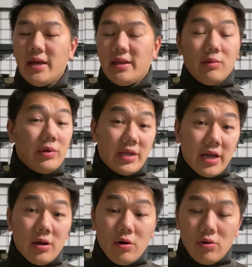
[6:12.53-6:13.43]
And then when you
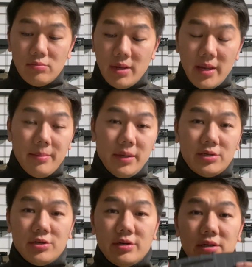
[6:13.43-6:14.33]
get home, make
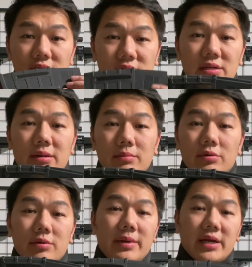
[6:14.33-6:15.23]
sure you disassemble
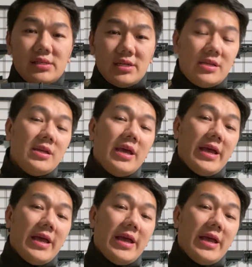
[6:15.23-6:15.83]
your magazine